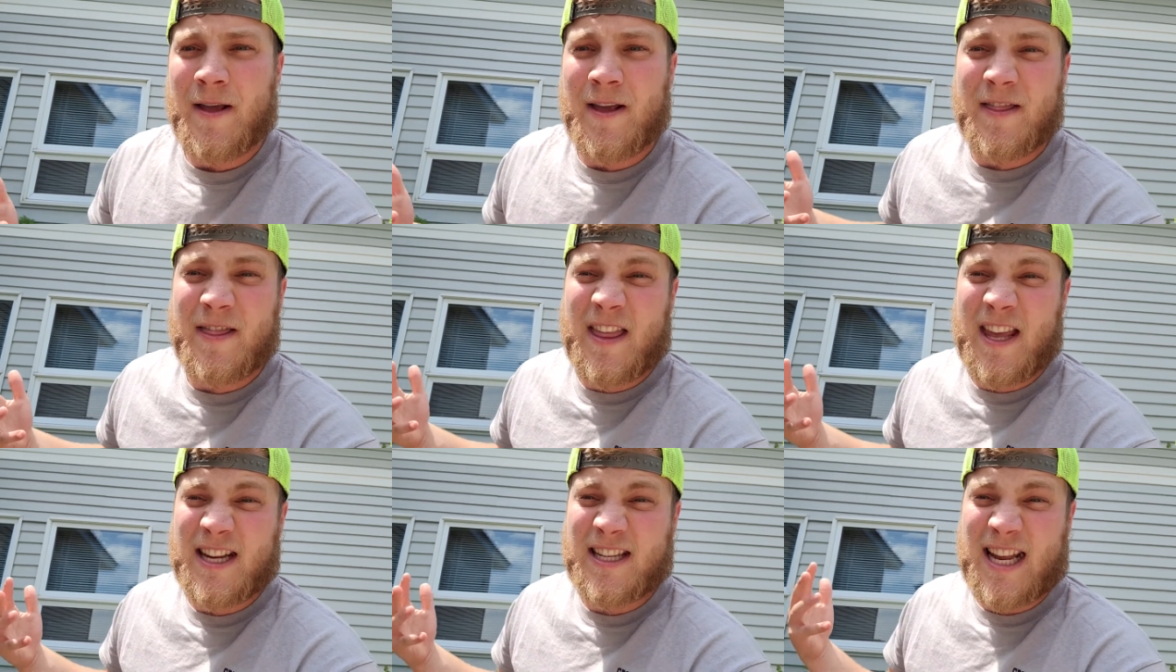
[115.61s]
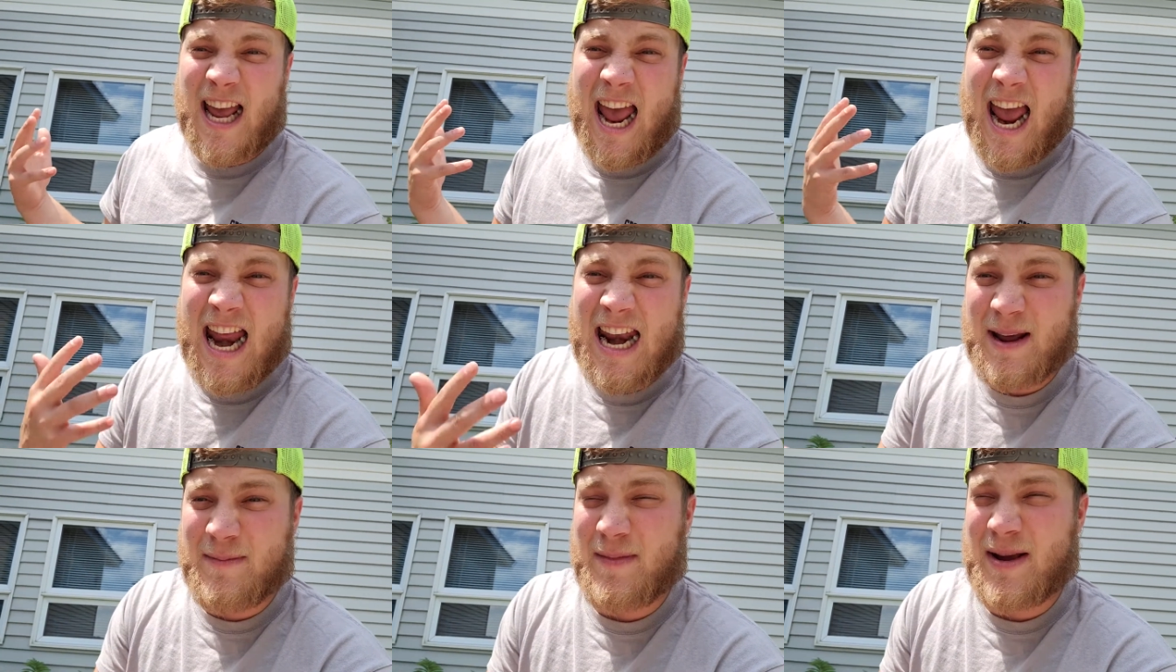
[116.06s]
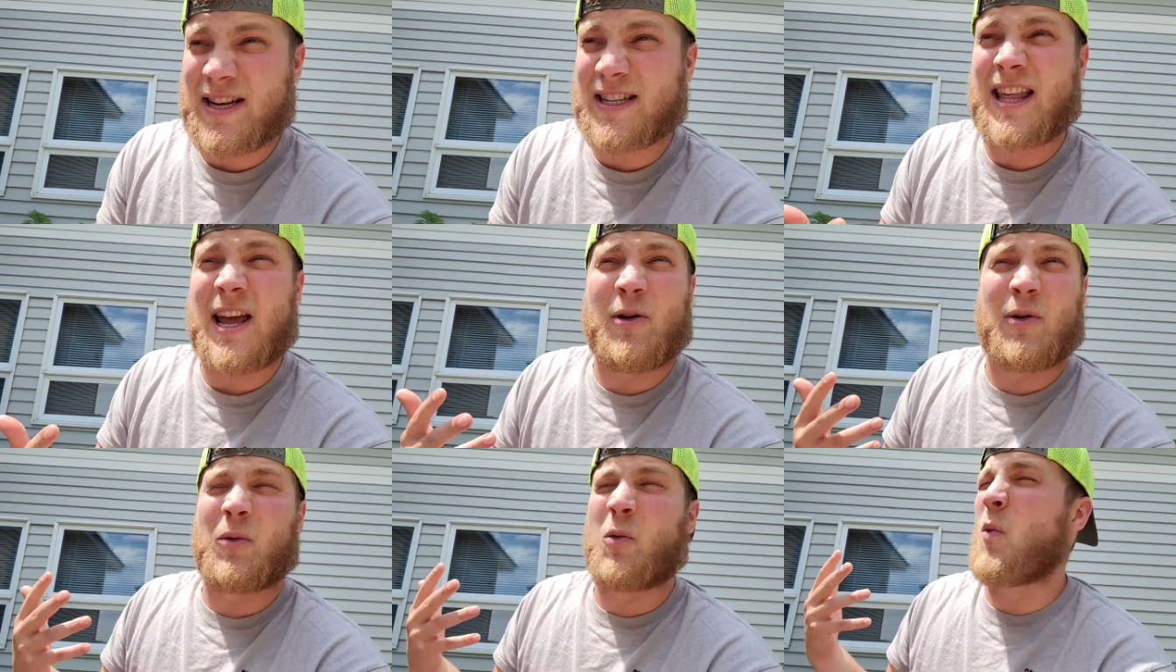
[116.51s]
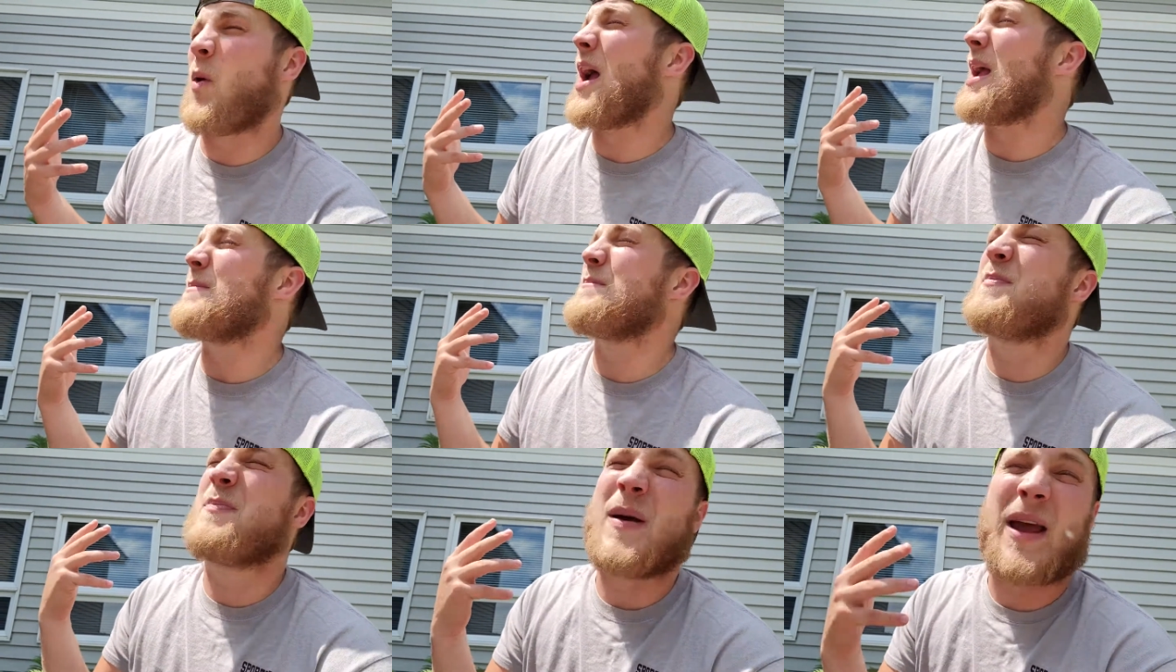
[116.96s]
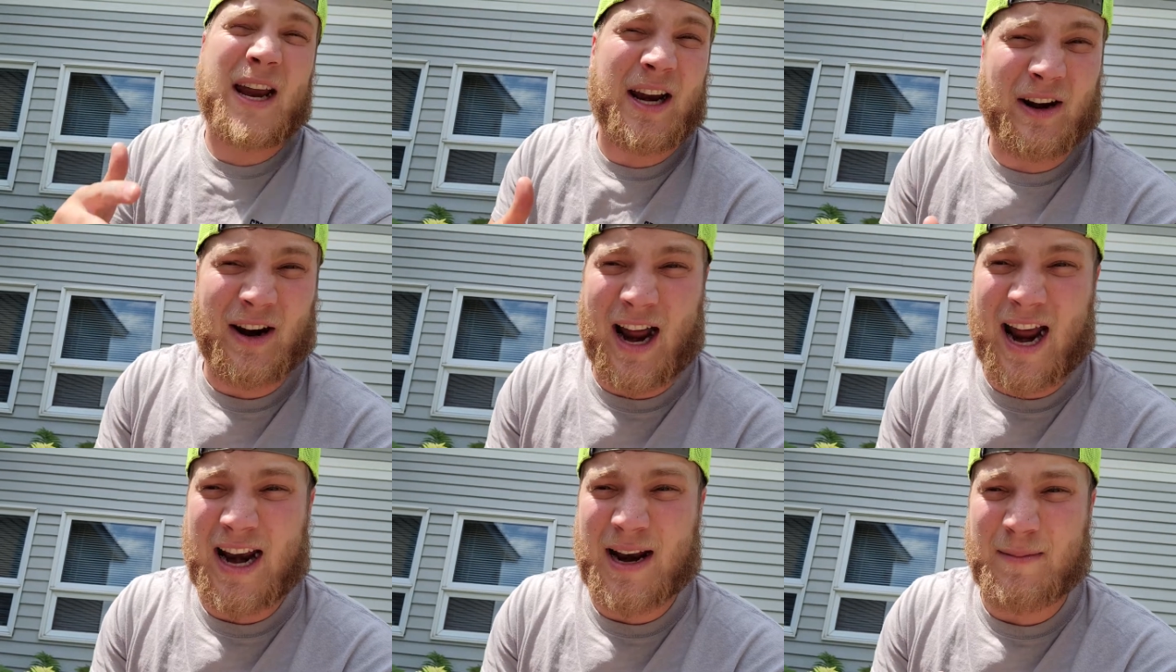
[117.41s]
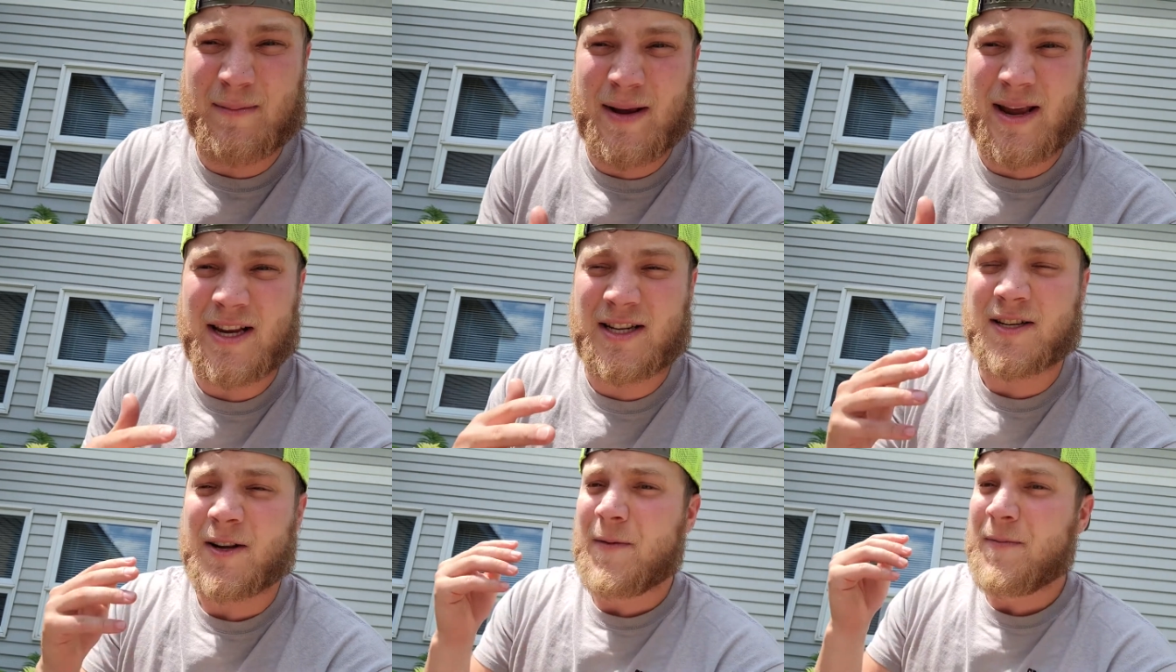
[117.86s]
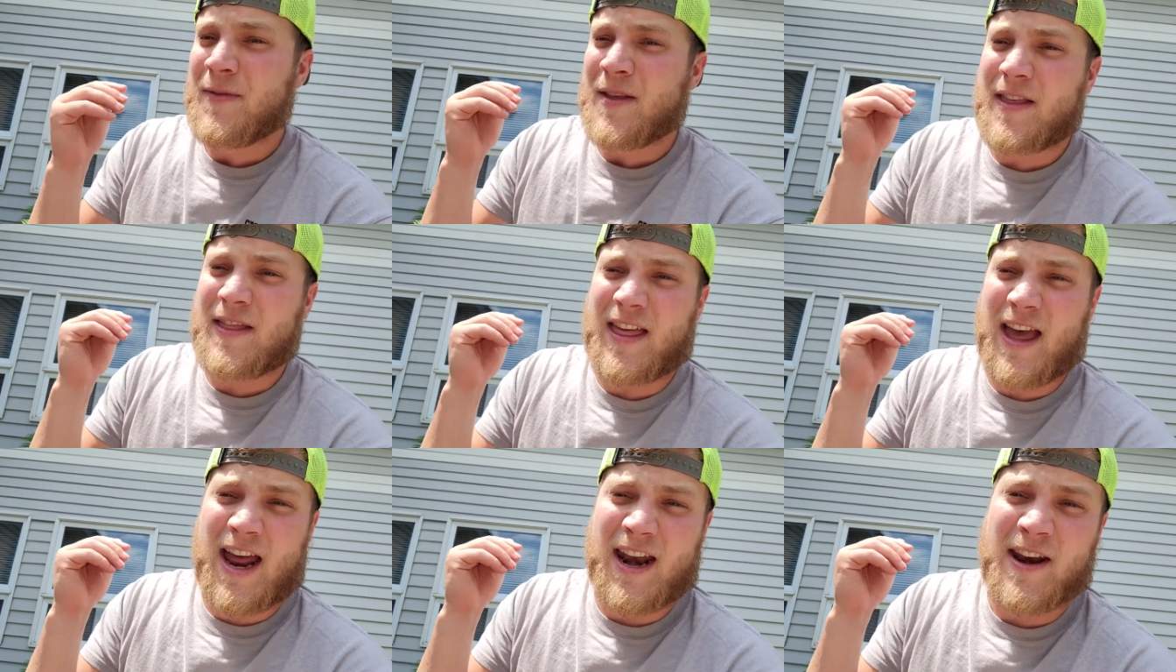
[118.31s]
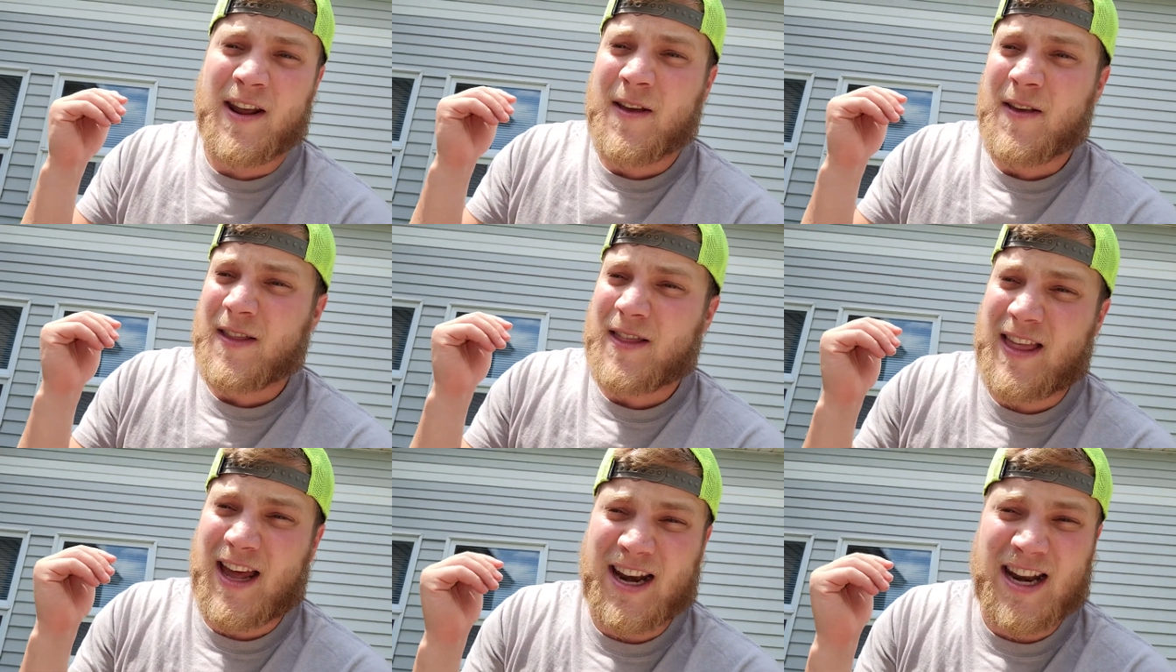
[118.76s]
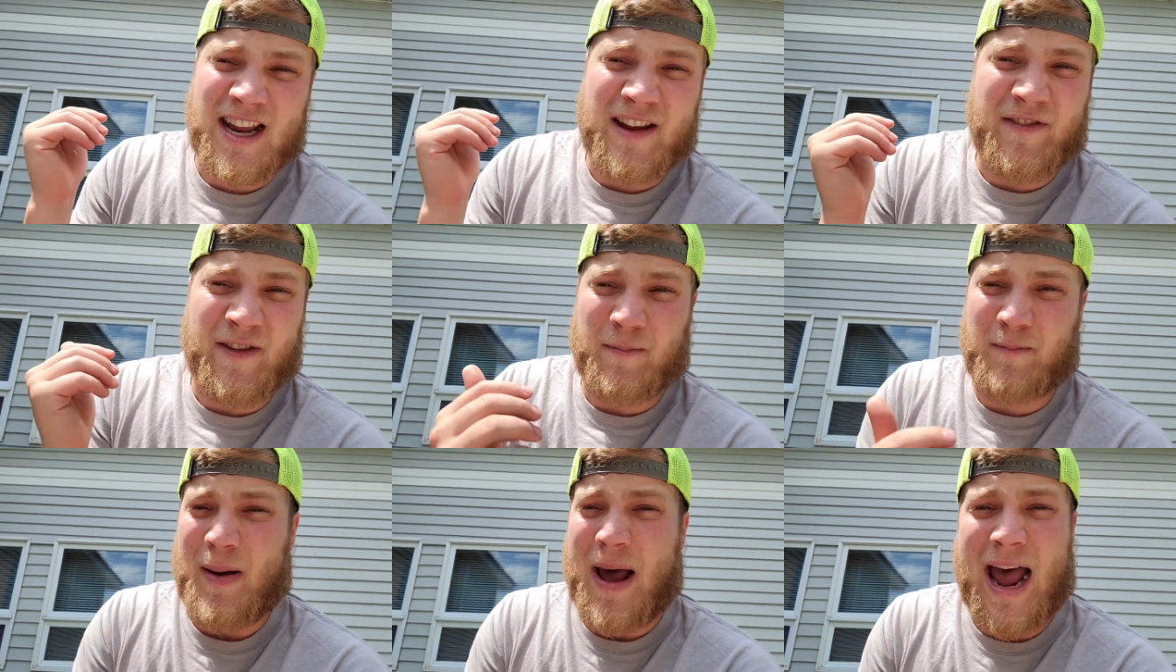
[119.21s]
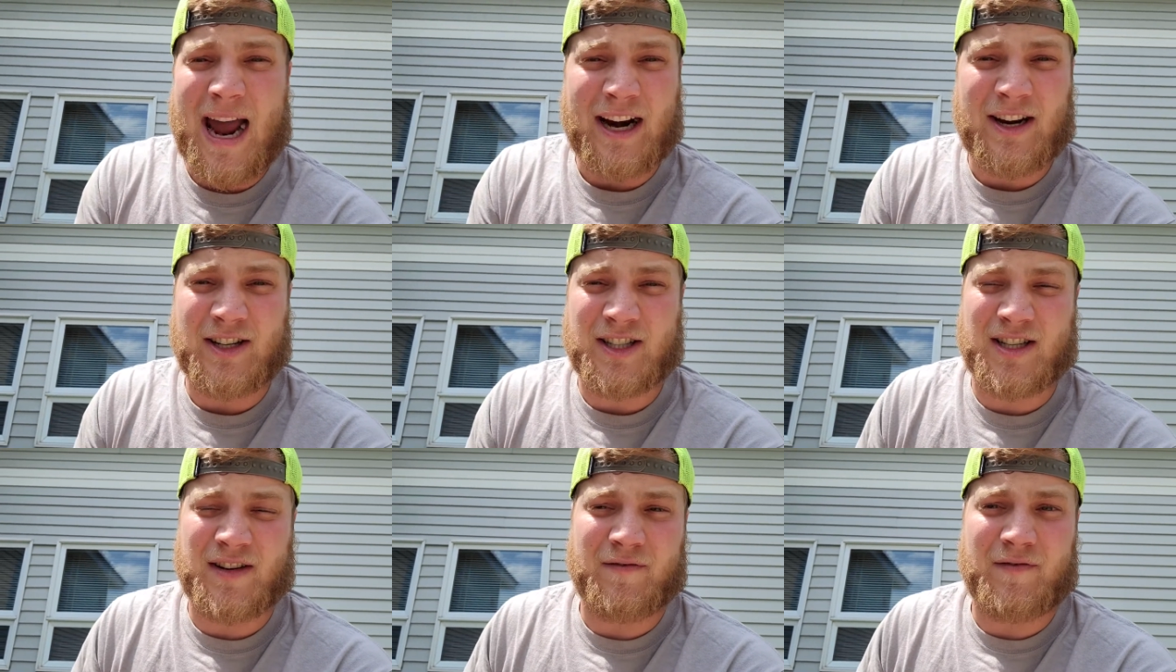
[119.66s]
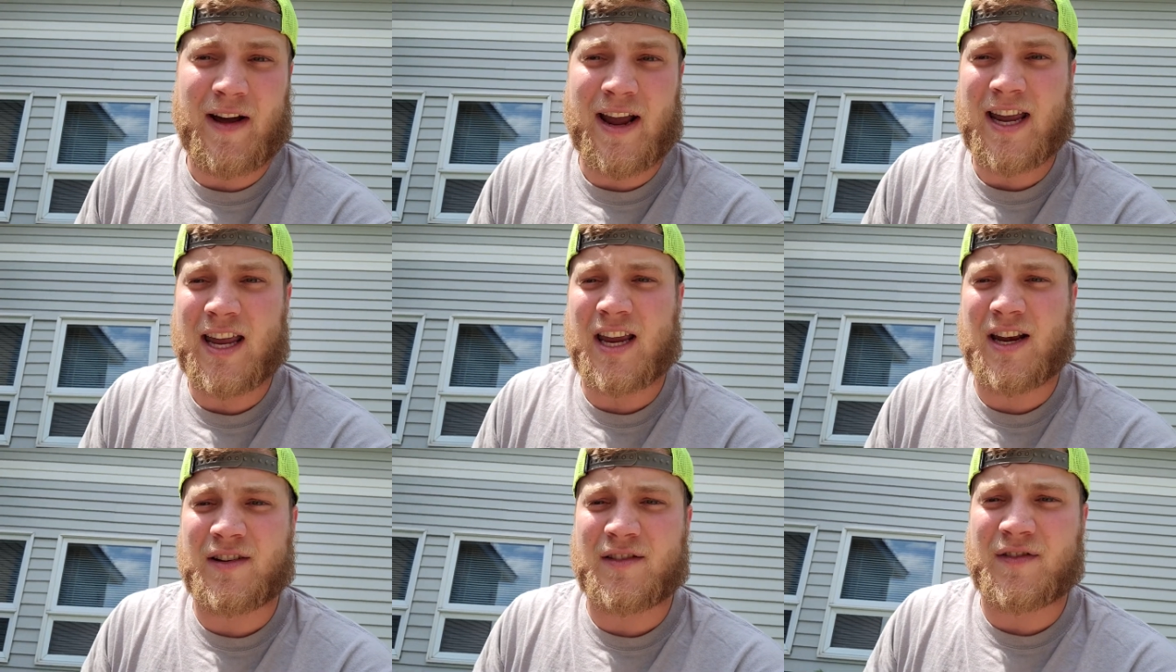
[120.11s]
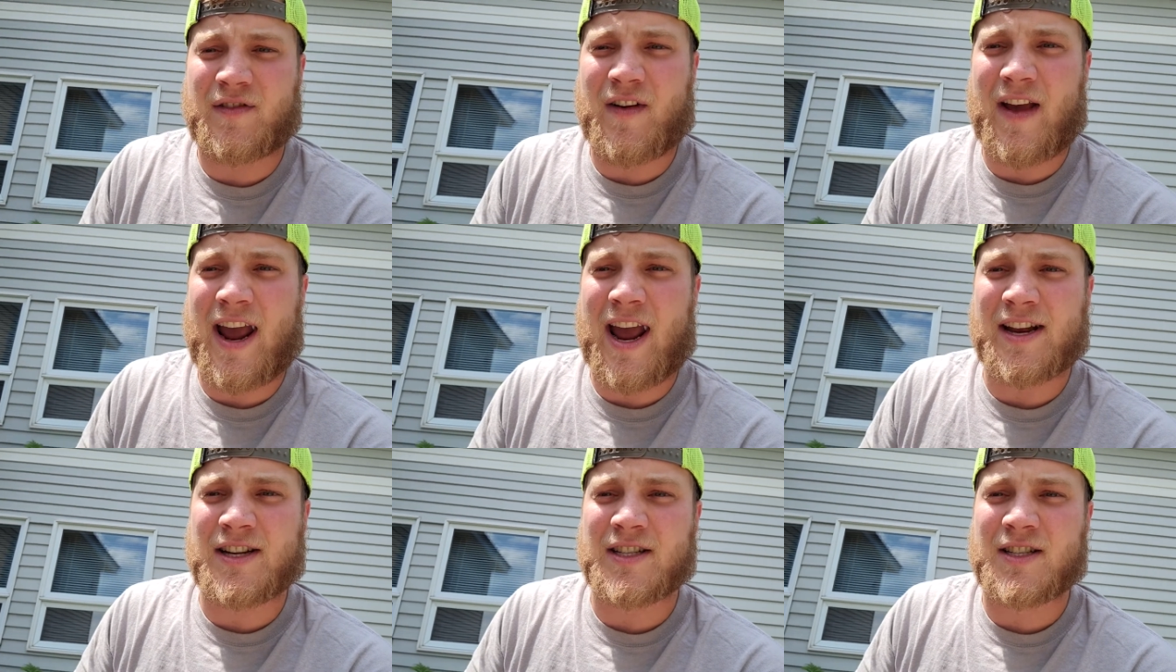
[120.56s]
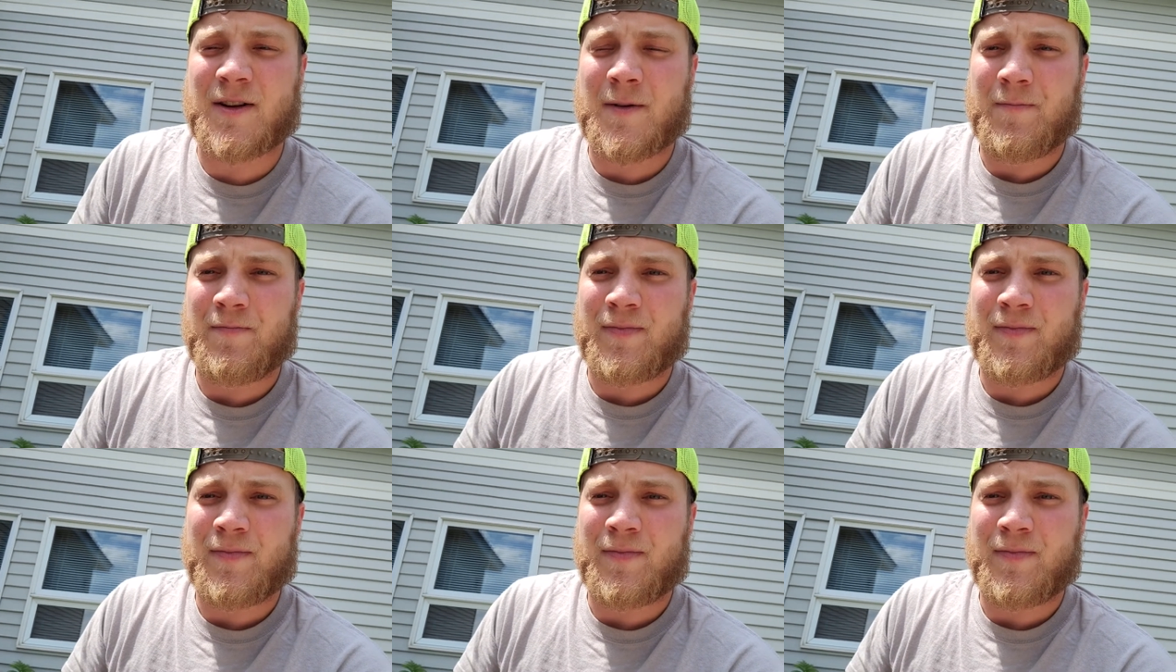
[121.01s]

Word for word: these enemies, they were way bigger enemies than, than even Packers and Vikings fans.